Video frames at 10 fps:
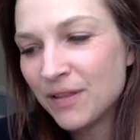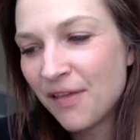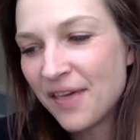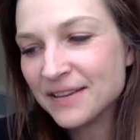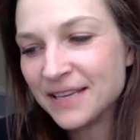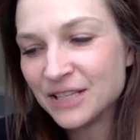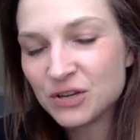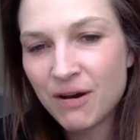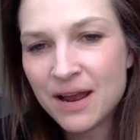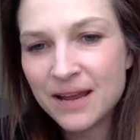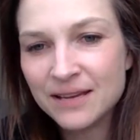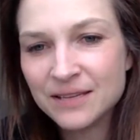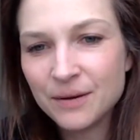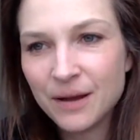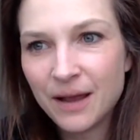of the things that's great
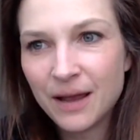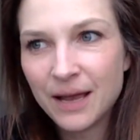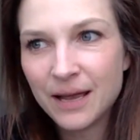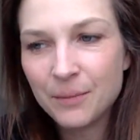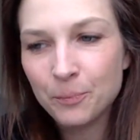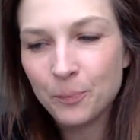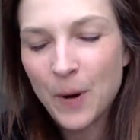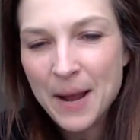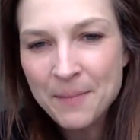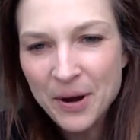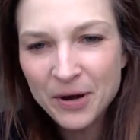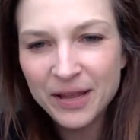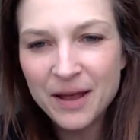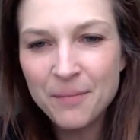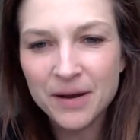is,
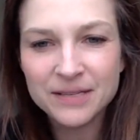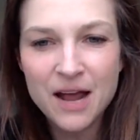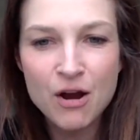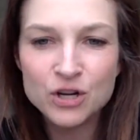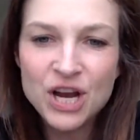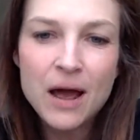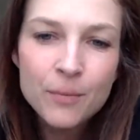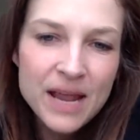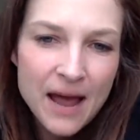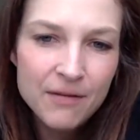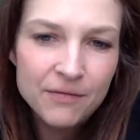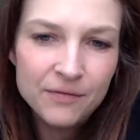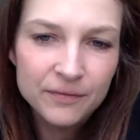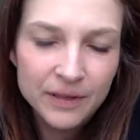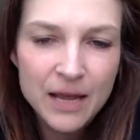primarily amongst our chat, we have
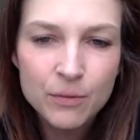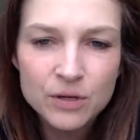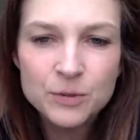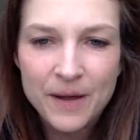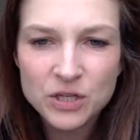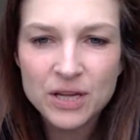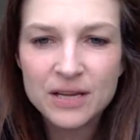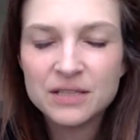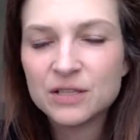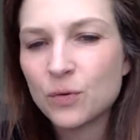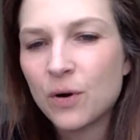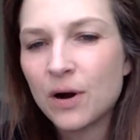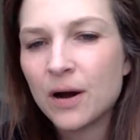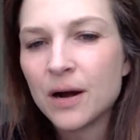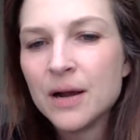language specialists
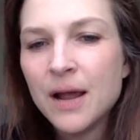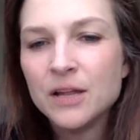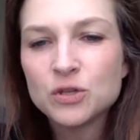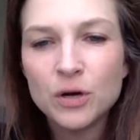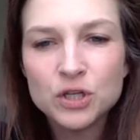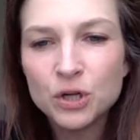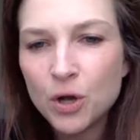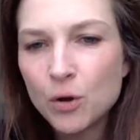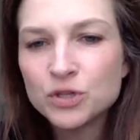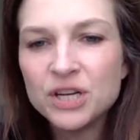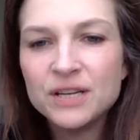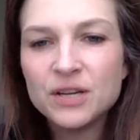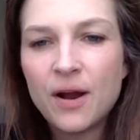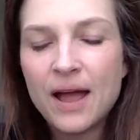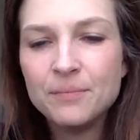or instructional coaches
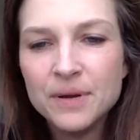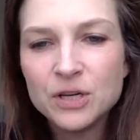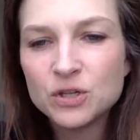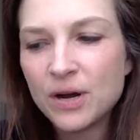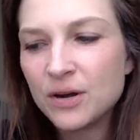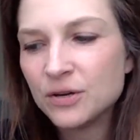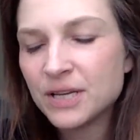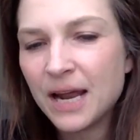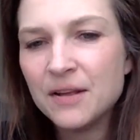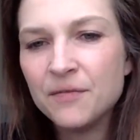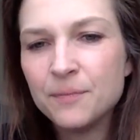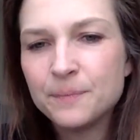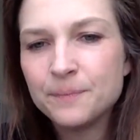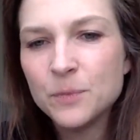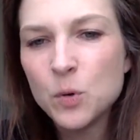or administrators kind of
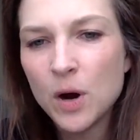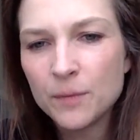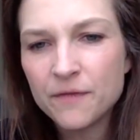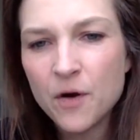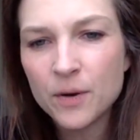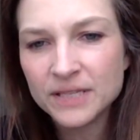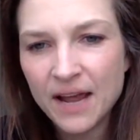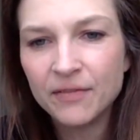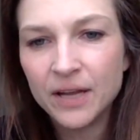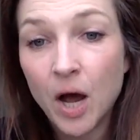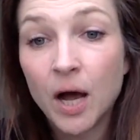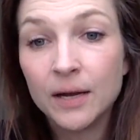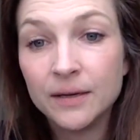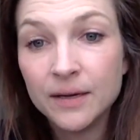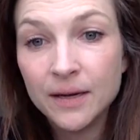who are focused heavily
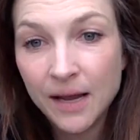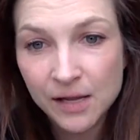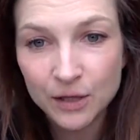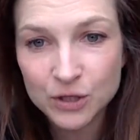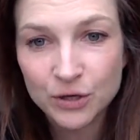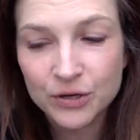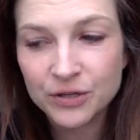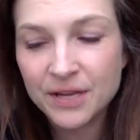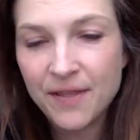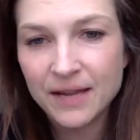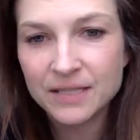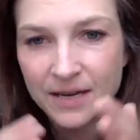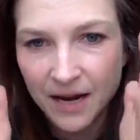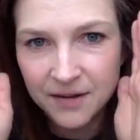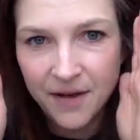on English learners, and that's
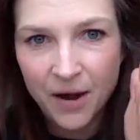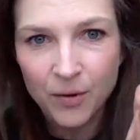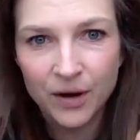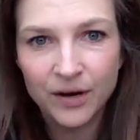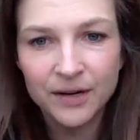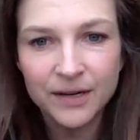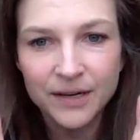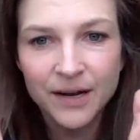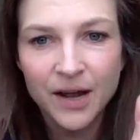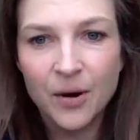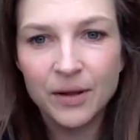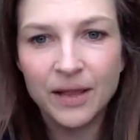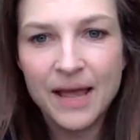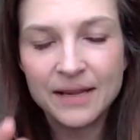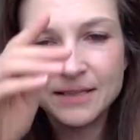kind of our
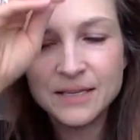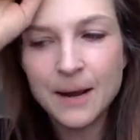lens.